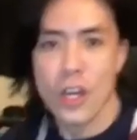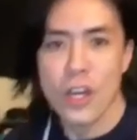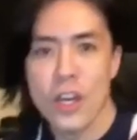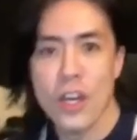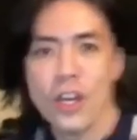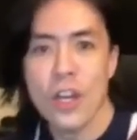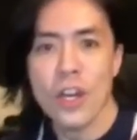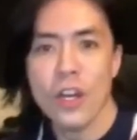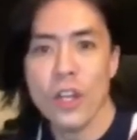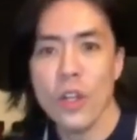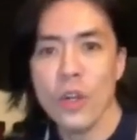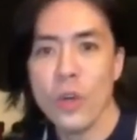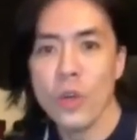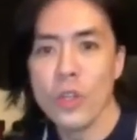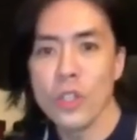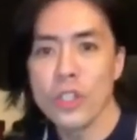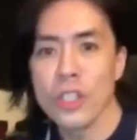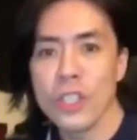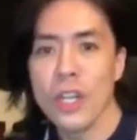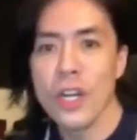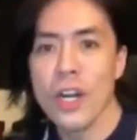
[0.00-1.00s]
Hello
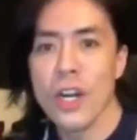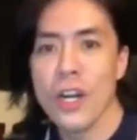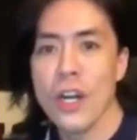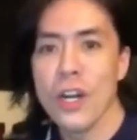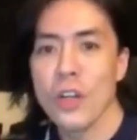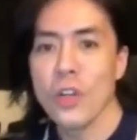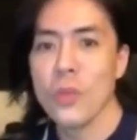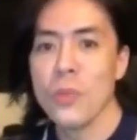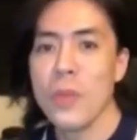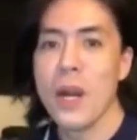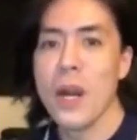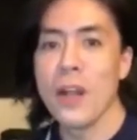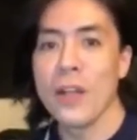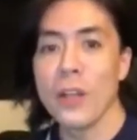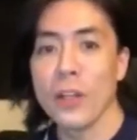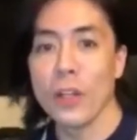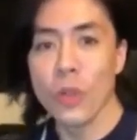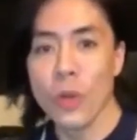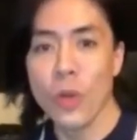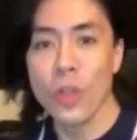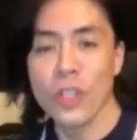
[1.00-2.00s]
sa kumari
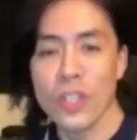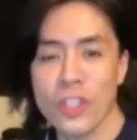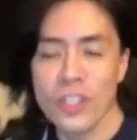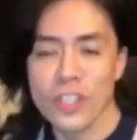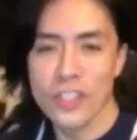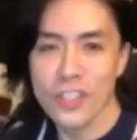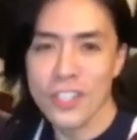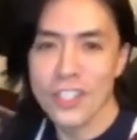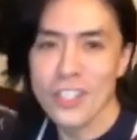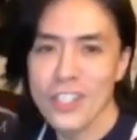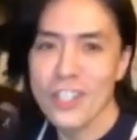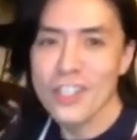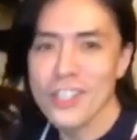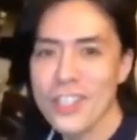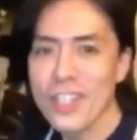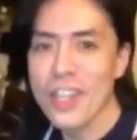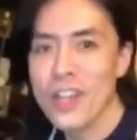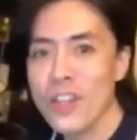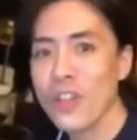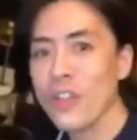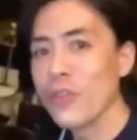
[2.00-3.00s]
ko na si Celine
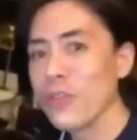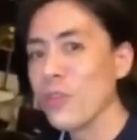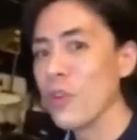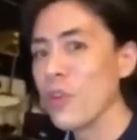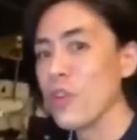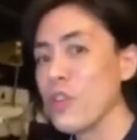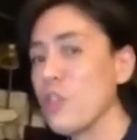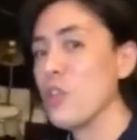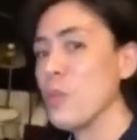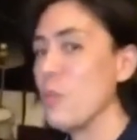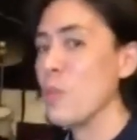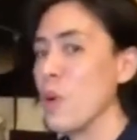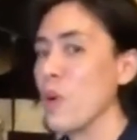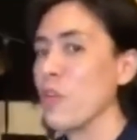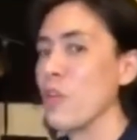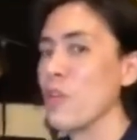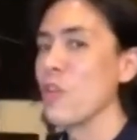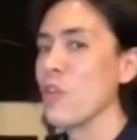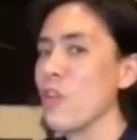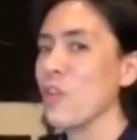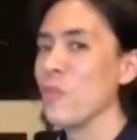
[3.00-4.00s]
and of course the
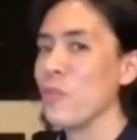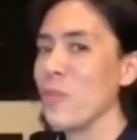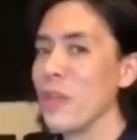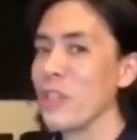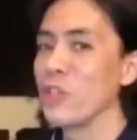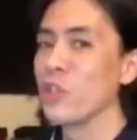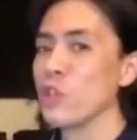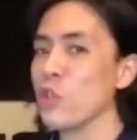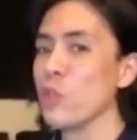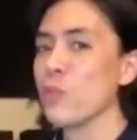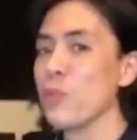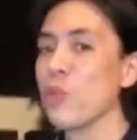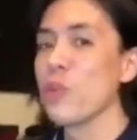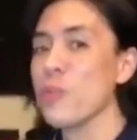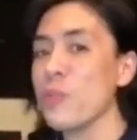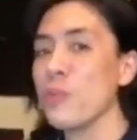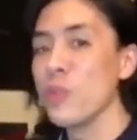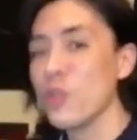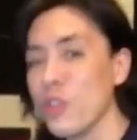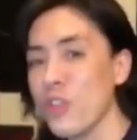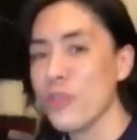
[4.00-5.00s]
mother of my super
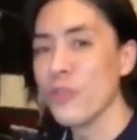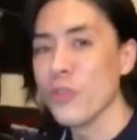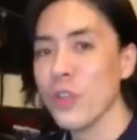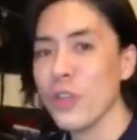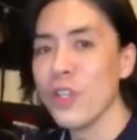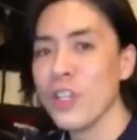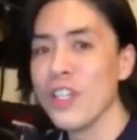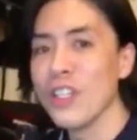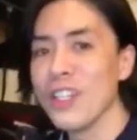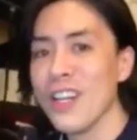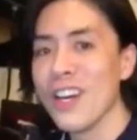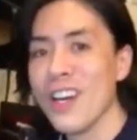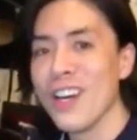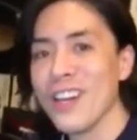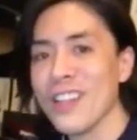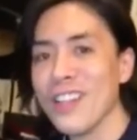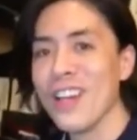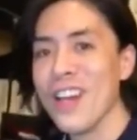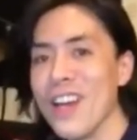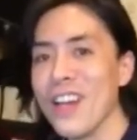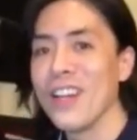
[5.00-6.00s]
beautiful
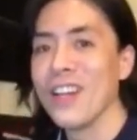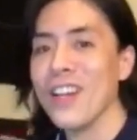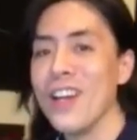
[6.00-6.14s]
inaanak.